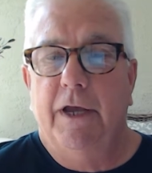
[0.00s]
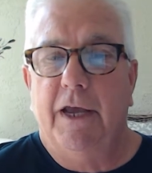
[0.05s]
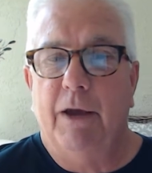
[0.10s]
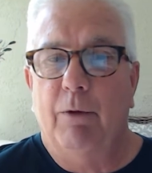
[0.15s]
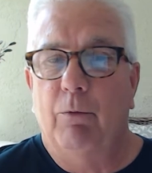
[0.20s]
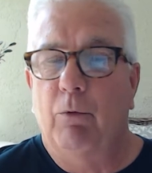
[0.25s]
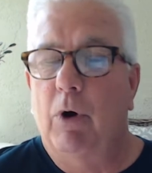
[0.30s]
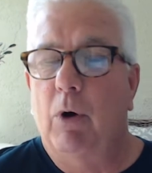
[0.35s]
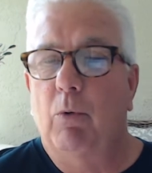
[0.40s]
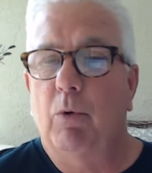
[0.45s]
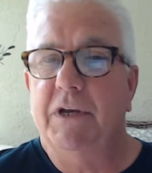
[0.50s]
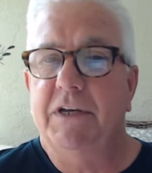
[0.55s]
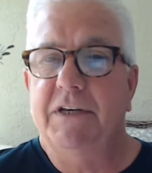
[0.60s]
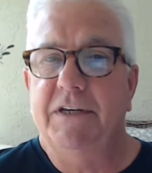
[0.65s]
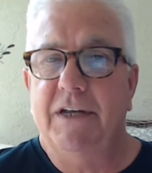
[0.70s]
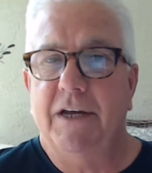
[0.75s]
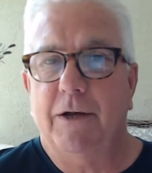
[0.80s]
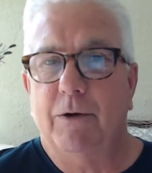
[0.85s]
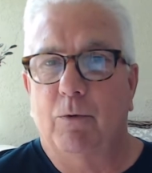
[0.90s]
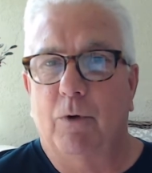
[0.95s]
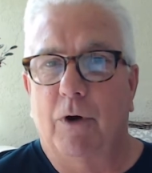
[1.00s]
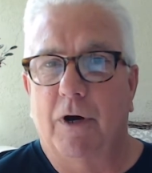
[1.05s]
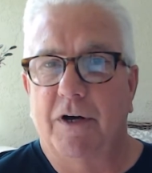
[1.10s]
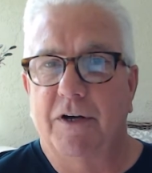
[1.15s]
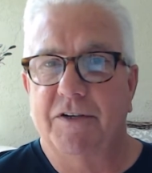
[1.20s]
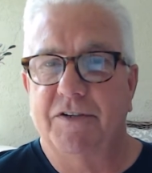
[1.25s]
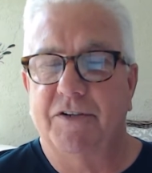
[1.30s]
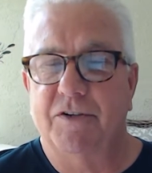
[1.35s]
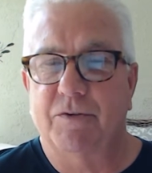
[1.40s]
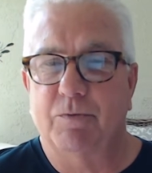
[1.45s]
And what we did
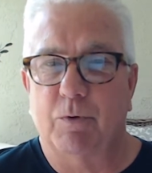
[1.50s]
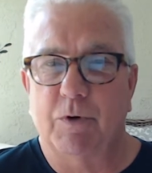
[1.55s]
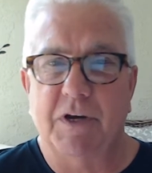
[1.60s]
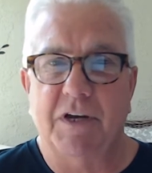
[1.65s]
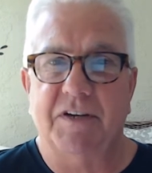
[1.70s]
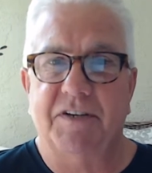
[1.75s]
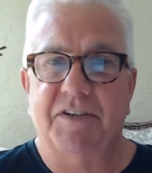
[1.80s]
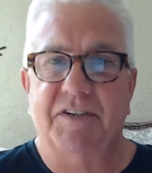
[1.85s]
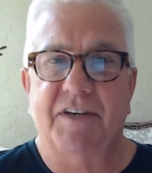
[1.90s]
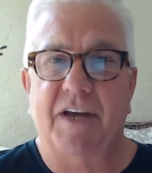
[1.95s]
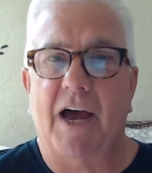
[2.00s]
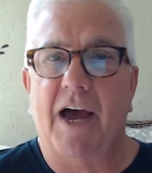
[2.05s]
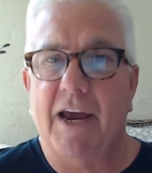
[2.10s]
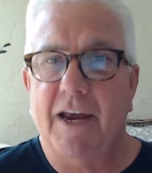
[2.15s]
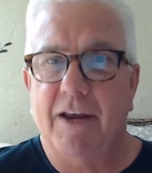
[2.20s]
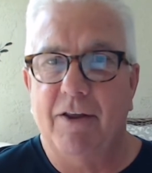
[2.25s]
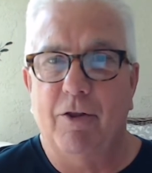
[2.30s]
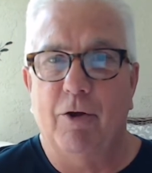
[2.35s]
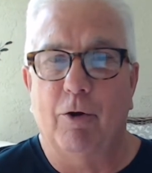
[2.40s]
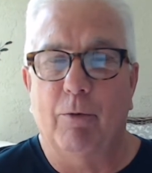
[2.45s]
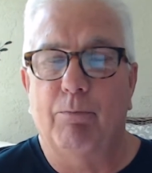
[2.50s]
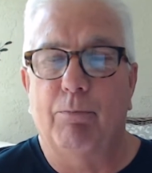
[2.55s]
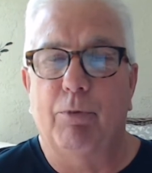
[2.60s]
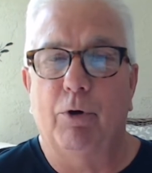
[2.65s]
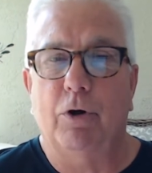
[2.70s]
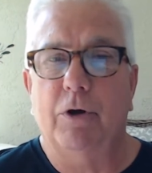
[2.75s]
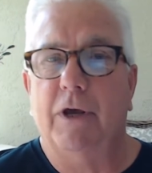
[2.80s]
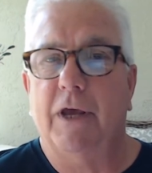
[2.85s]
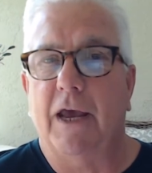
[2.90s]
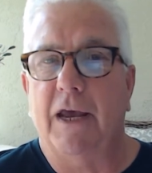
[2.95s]
is we assigned their
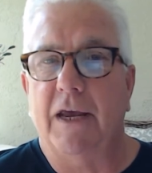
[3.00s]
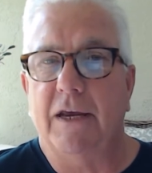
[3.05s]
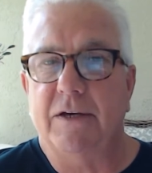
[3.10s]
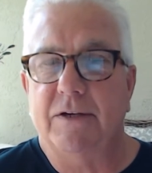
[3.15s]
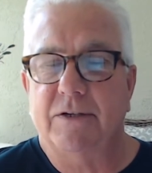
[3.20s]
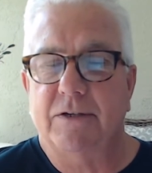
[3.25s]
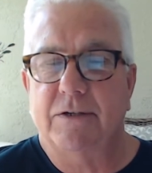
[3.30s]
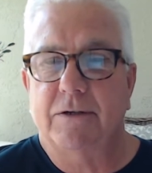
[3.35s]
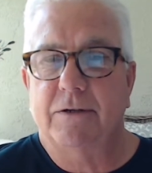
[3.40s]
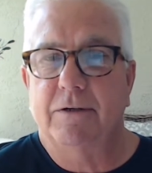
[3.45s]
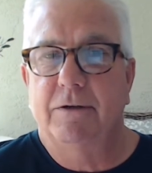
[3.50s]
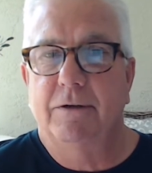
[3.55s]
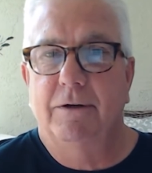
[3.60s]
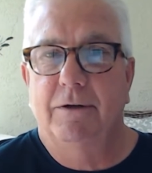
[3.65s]
bookcase